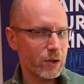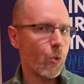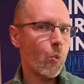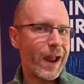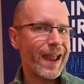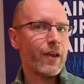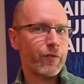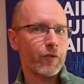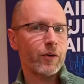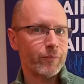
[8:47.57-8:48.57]
away
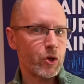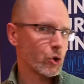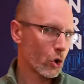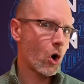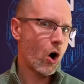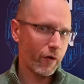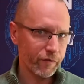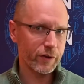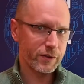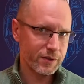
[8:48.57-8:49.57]
from your
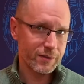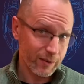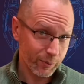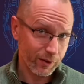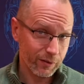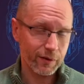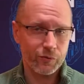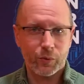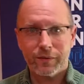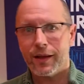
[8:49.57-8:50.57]
office, typically is
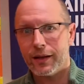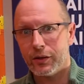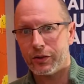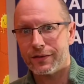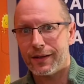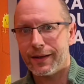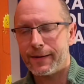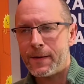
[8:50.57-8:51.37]
what that looks like.